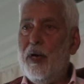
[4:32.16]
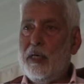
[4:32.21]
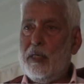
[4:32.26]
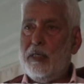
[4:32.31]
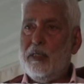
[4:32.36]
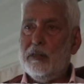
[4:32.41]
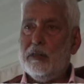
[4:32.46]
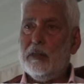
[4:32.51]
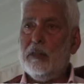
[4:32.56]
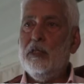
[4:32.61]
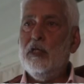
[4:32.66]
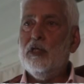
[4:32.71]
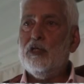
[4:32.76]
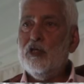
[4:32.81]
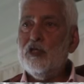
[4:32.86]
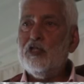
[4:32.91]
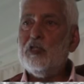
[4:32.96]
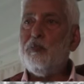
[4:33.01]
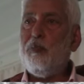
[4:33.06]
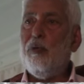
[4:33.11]
workers
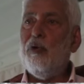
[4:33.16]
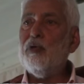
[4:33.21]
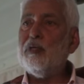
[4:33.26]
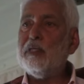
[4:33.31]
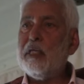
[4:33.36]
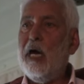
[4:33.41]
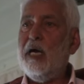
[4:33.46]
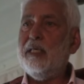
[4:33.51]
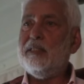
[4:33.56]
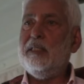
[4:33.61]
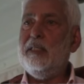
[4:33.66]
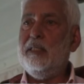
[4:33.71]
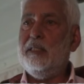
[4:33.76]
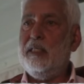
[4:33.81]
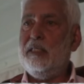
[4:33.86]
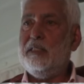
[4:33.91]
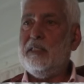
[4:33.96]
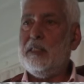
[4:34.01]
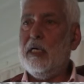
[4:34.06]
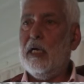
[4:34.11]
to support us in
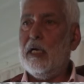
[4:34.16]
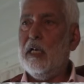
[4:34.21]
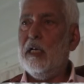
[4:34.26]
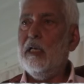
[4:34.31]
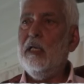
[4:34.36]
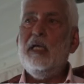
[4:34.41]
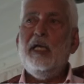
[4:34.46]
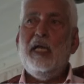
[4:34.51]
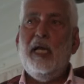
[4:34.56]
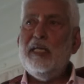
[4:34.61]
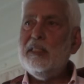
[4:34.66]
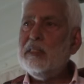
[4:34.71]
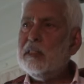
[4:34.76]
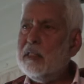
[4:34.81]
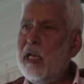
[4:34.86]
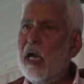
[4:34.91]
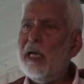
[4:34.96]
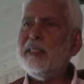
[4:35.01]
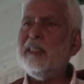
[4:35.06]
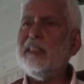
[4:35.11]
this struggle. It's
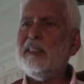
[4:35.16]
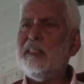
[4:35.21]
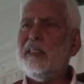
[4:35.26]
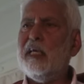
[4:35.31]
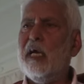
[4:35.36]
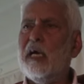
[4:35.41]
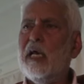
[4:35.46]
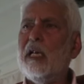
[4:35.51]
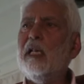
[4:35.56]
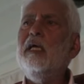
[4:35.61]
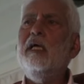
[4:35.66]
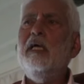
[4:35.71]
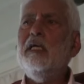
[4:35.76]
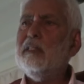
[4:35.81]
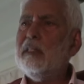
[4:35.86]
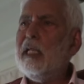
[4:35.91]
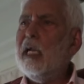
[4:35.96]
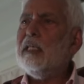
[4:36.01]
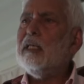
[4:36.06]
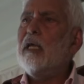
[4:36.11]
not a struggle
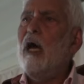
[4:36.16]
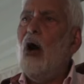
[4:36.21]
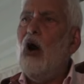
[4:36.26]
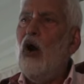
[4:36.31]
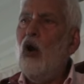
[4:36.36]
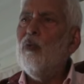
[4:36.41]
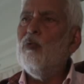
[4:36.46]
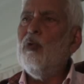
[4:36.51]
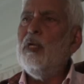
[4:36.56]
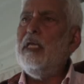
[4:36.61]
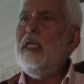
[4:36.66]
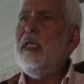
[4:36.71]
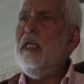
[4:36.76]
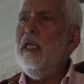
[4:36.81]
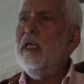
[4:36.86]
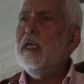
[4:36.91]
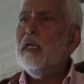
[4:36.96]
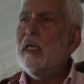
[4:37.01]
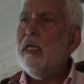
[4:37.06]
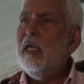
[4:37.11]
that only
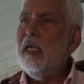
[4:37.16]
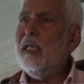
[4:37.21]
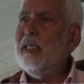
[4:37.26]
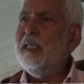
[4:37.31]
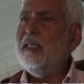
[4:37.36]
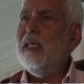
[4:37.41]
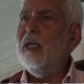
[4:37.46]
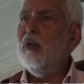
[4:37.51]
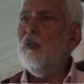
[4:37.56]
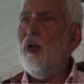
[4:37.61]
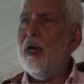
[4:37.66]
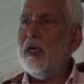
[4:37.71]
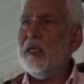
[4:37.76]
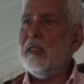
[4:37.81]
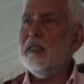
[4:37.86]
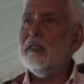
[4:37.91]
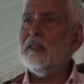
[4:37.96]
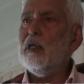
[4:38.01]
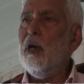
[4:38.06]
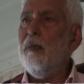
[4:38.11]
Indian
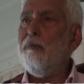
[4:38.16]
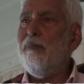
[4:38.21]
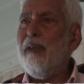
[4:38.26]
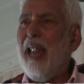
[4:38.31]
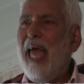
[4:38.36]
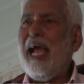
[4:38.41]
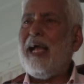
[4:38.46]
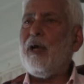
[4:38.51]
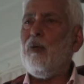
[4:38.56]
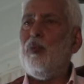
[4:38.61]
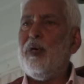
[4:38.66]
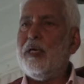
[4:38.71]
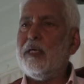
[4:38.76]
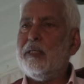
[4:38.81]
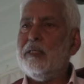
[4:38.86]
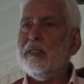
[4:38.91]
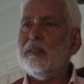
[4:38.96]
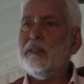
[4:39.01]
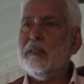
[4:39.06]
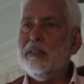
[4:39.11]
workers or black
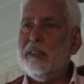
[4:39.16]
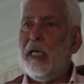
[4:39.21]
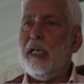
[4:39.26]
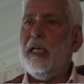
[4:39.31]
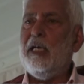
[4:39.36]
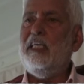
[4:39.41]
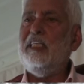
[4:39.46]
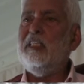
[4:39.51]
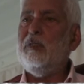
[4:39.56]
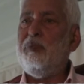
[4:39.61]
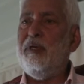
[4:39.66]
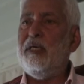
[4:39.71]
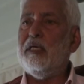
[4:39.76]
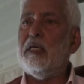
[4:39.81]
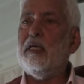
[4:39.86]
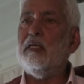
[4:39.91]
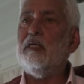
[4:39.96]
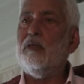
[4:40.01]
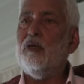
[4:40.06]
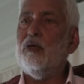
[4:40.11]
workers, generally
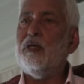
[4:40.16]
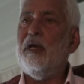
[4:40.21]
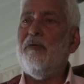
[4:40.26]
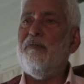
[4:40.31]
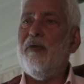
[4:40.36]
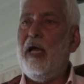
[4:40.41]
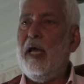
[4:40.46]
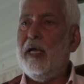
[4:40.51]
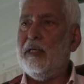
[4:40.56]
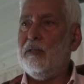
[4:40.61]
speaking, could have